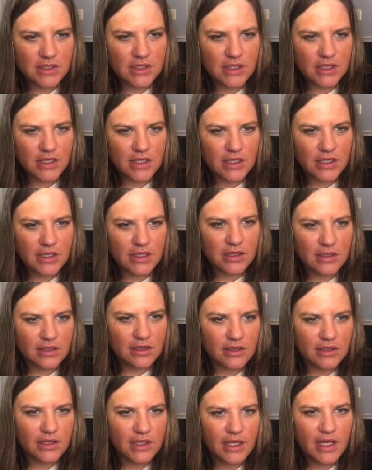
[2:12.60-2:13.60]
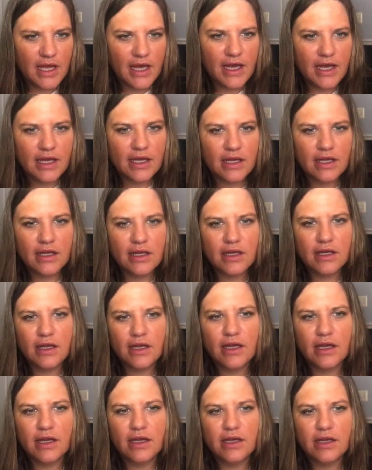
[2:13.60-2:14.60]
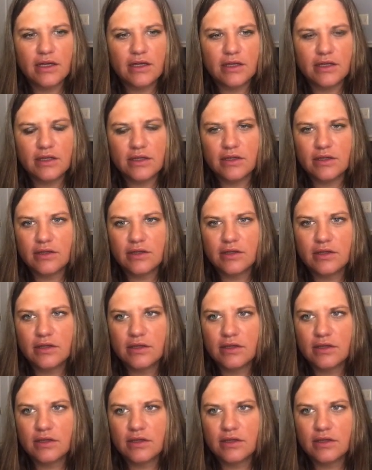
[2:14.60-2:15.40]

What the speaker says: And click hack, and